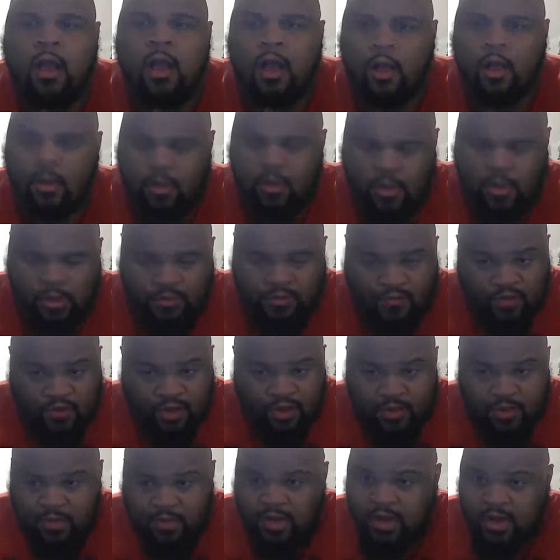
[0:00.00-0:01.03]
First thing
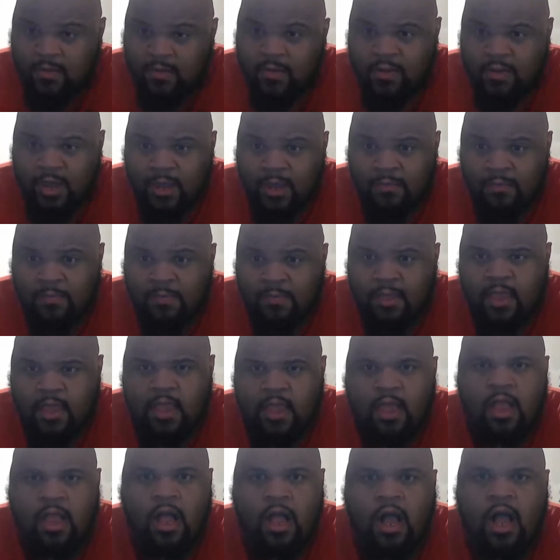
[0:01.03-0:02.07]
we'll talk about, okay?
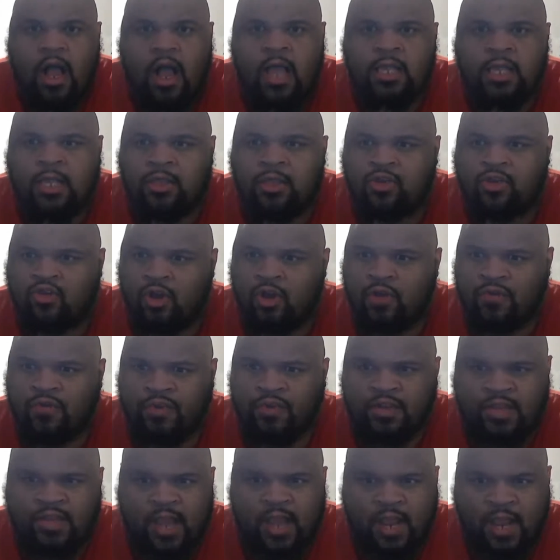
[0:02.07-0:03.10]
I saw the trailer for
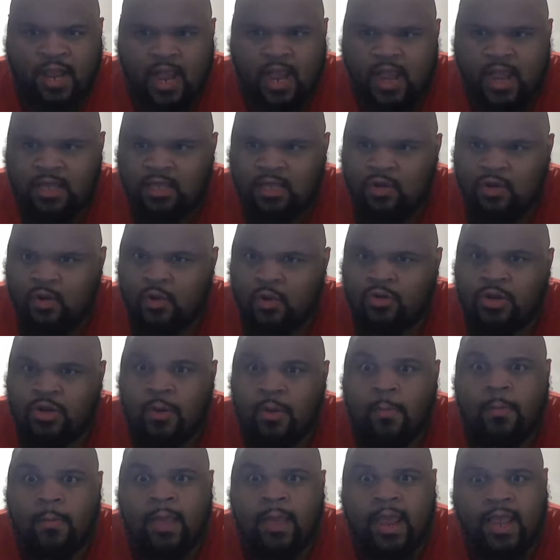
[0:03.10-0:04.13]
Snake Eyes, dude. It was
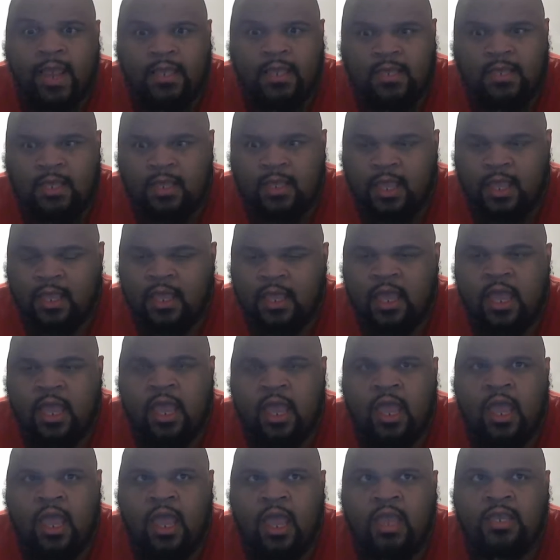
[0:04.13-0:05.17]
amazing. Like,
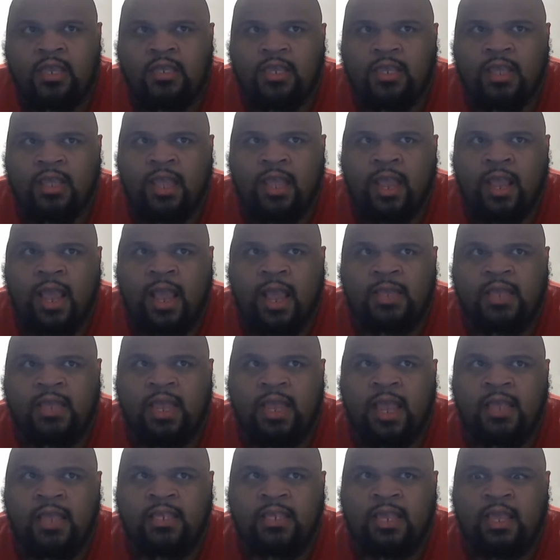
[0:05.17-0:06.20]
it has
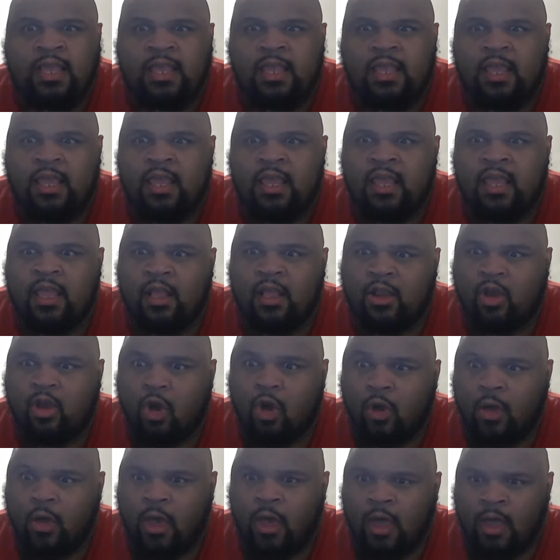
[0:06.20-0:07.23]
hints like
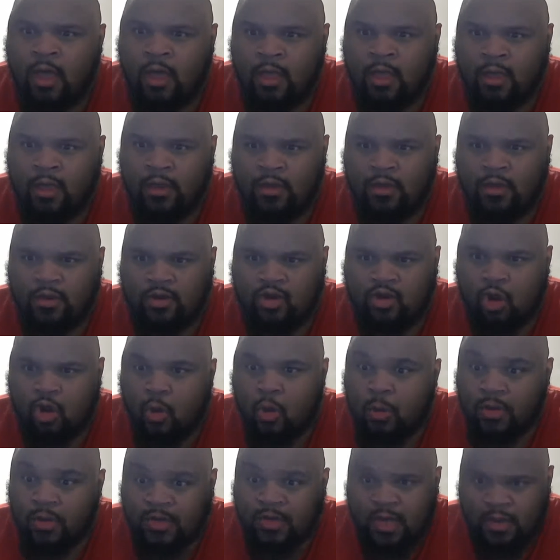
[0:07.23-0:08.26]

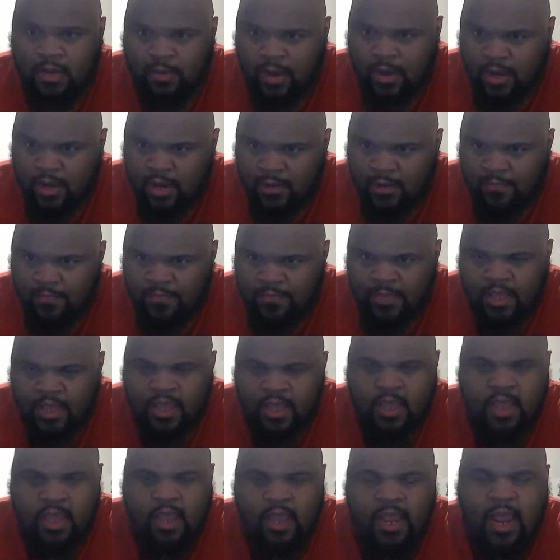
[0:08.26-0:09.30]
Cobra's gonna be in it.
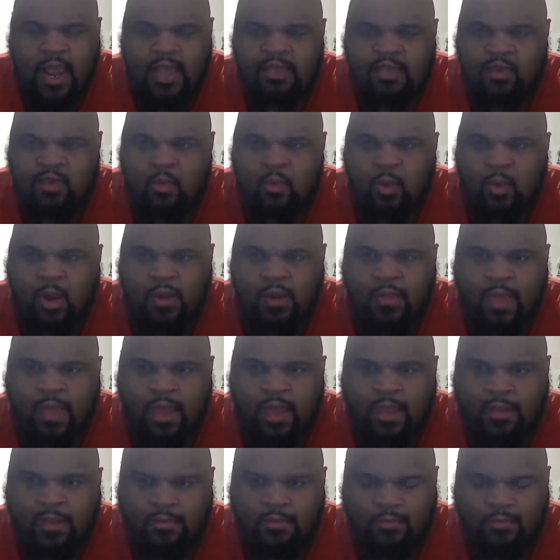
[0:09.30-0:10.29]
It has a one like